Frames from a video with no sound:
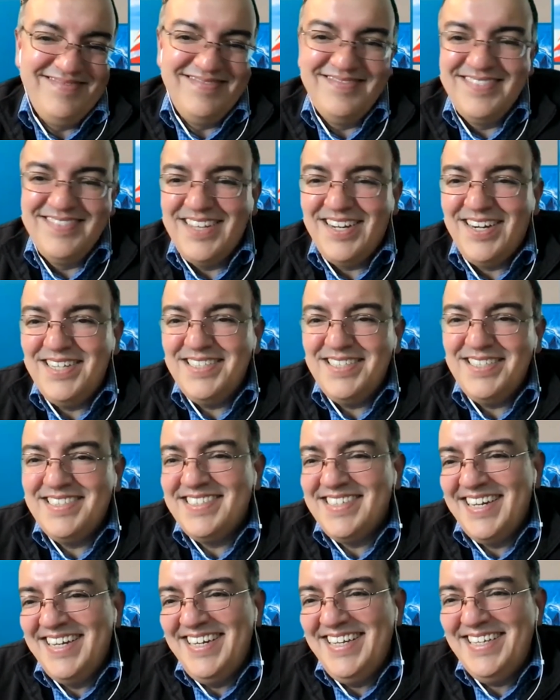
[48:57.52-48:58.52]
Thoughts,
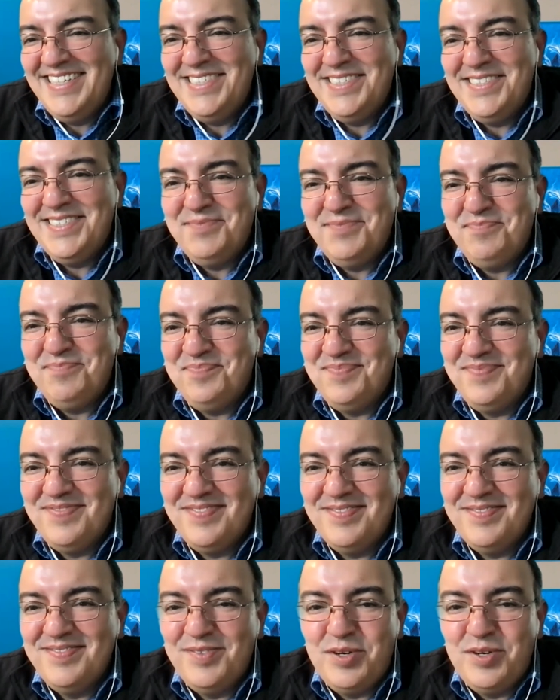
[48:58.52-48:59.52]
ideas?
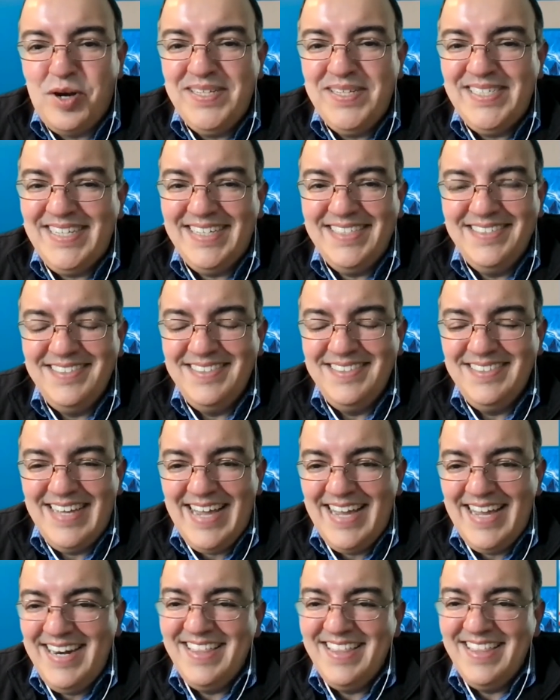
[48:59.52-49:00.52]
We're open to
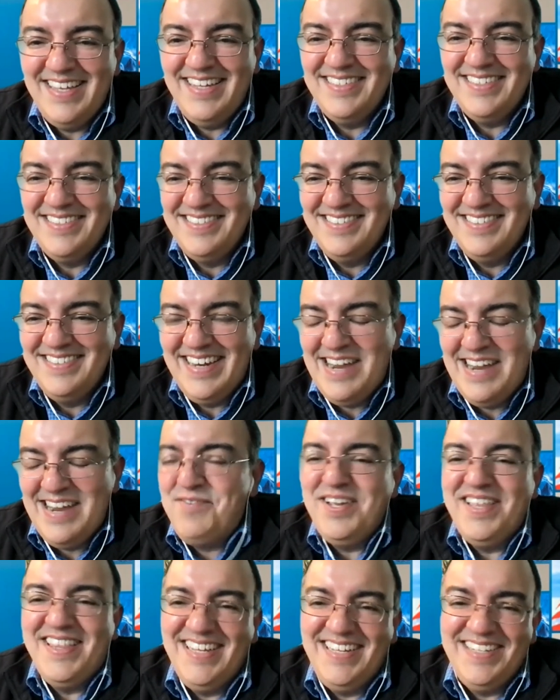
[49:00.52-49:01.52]
anything and
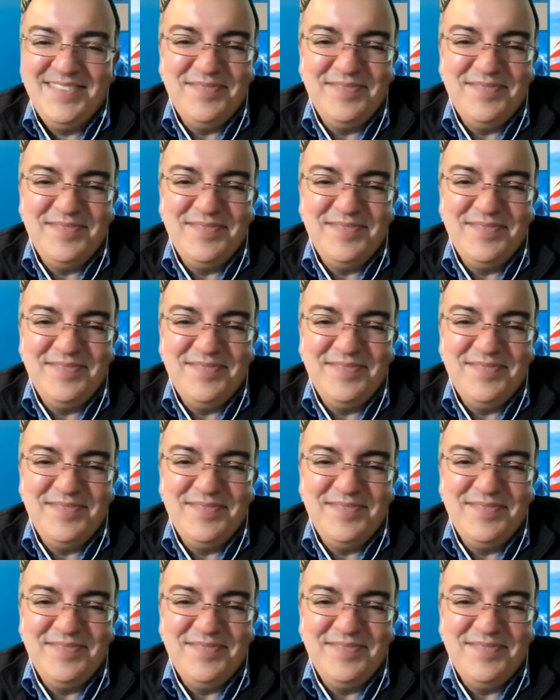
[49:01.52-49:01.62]
everything.